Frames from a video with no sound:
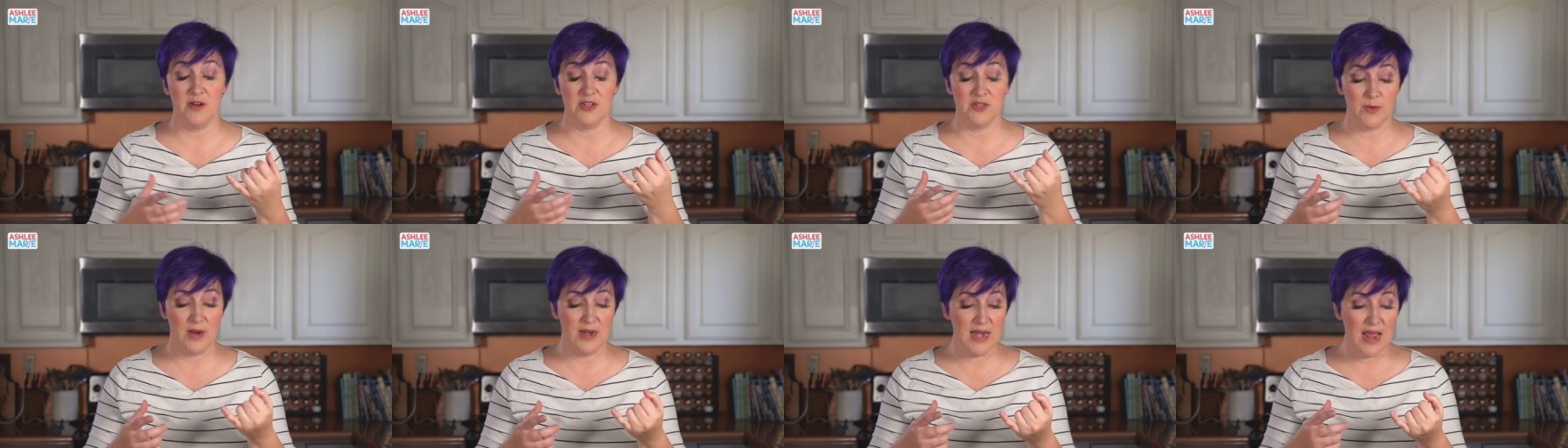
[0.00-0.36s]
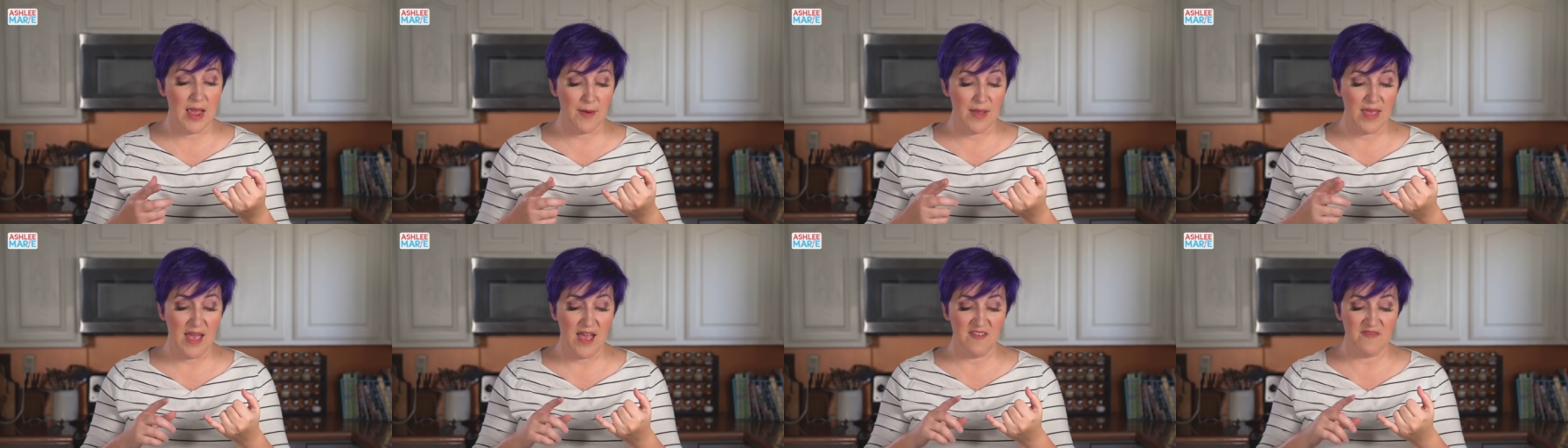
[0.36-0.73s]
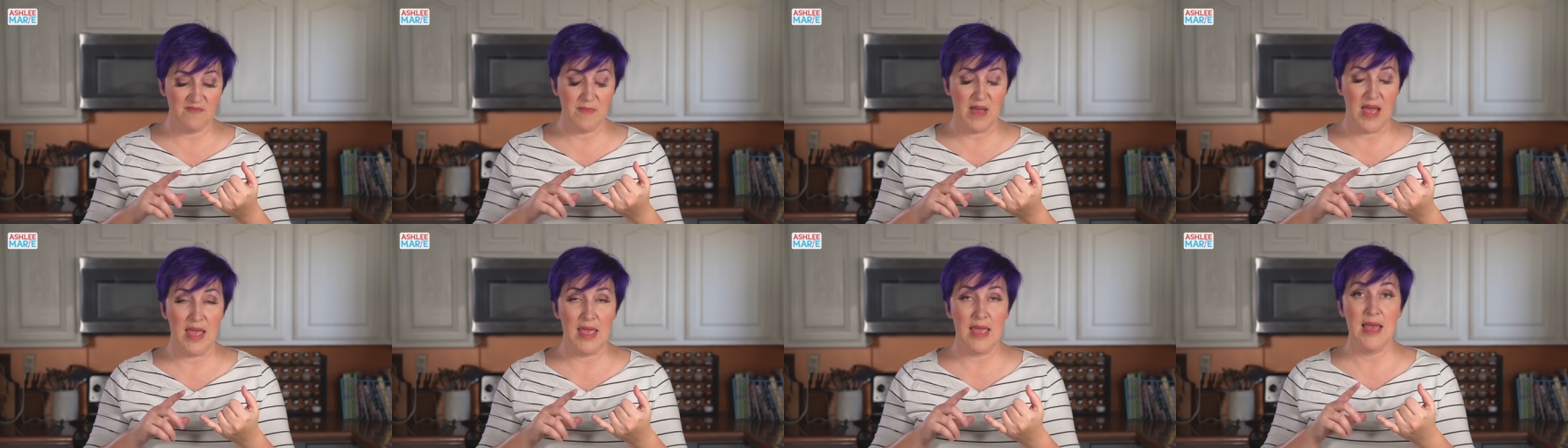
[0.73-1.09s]
So right now I have
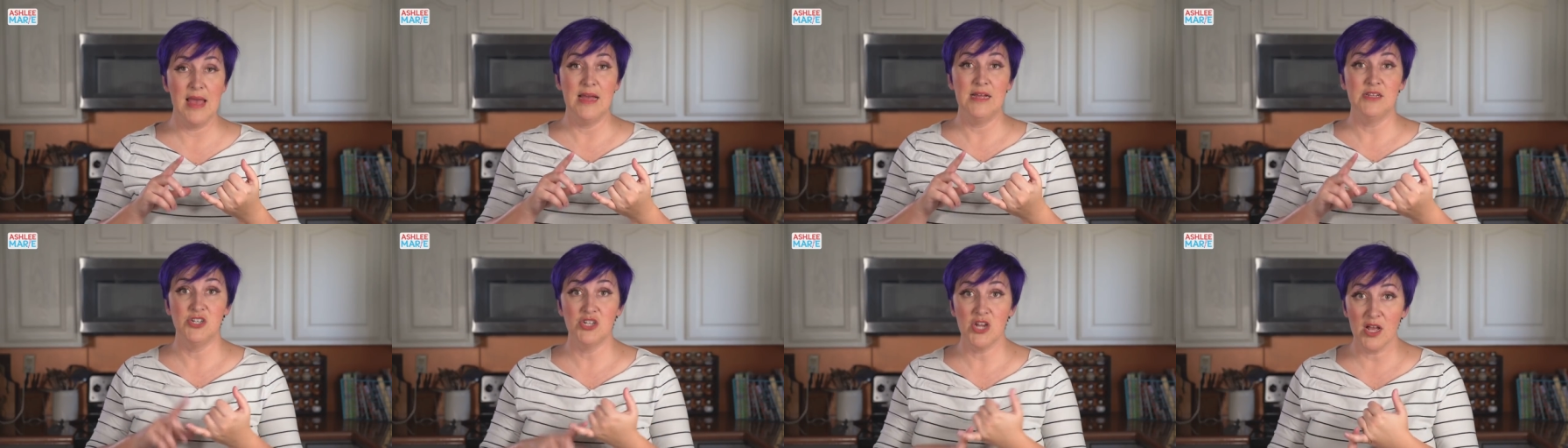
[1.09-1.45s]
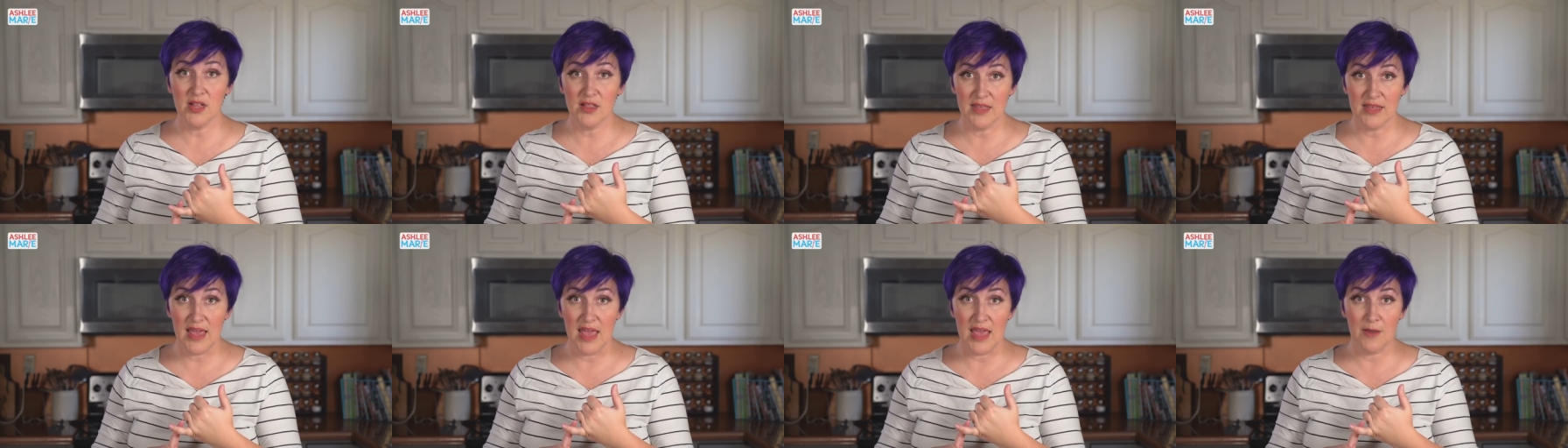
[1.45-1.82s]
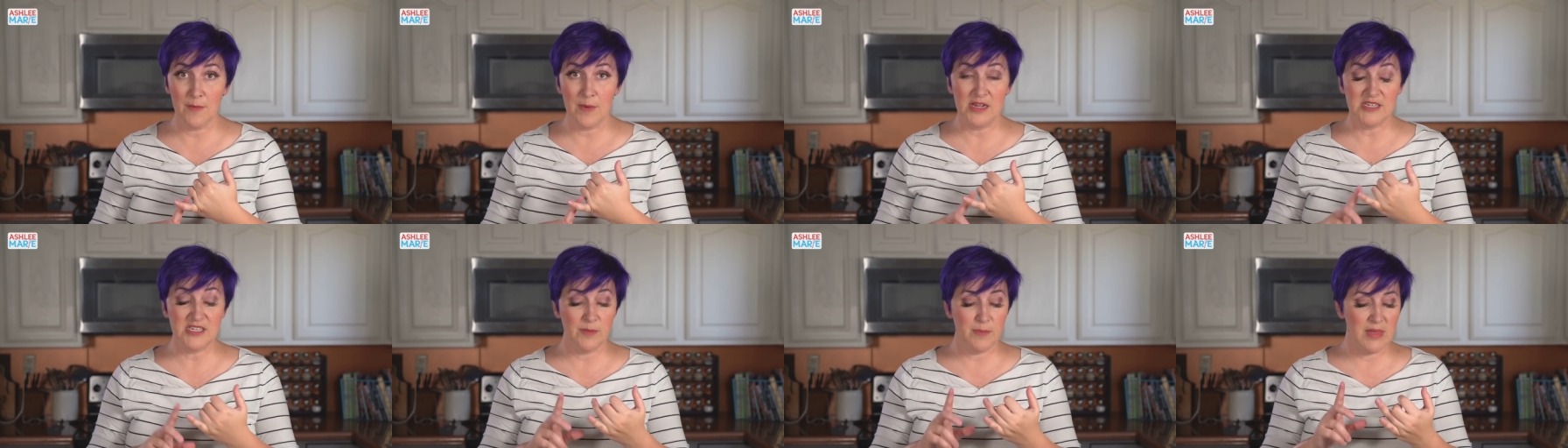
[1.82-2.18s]
my chocolate cake
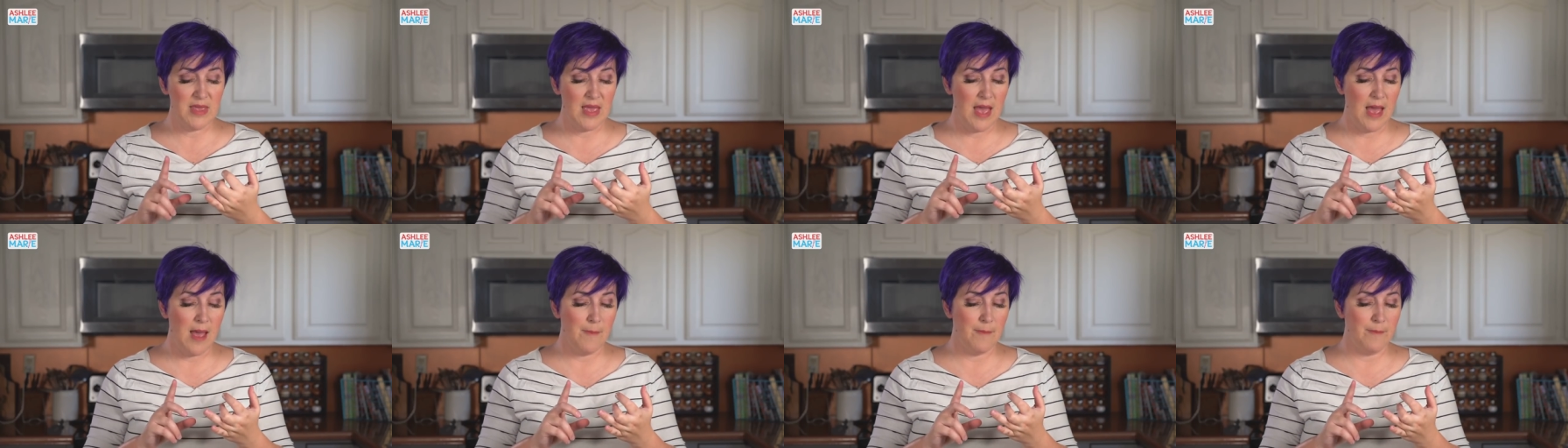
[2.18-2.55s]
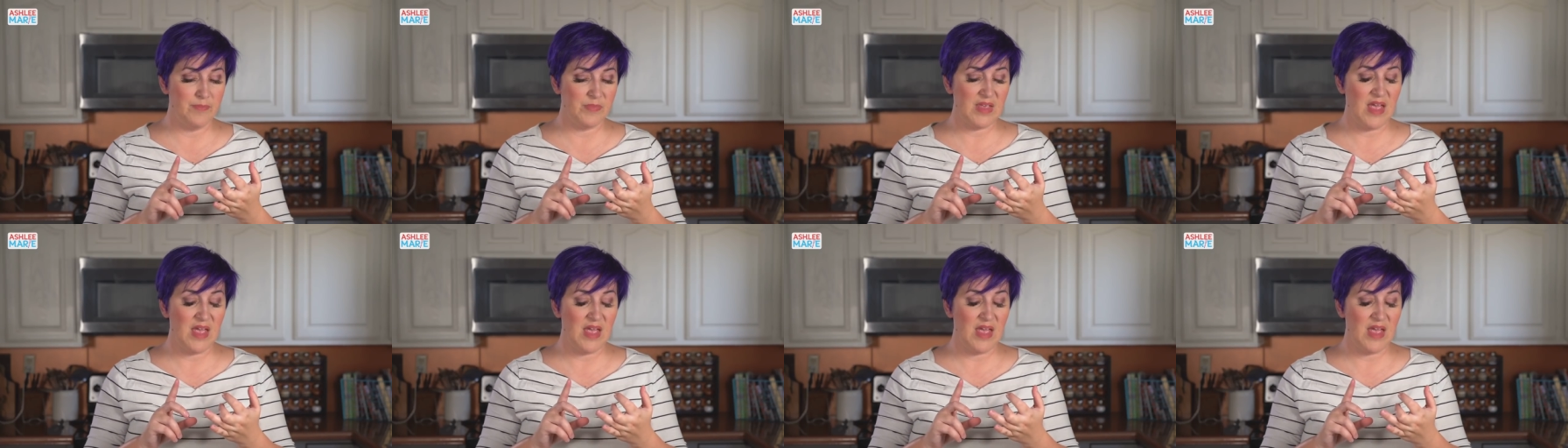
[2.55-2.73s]
recipe up,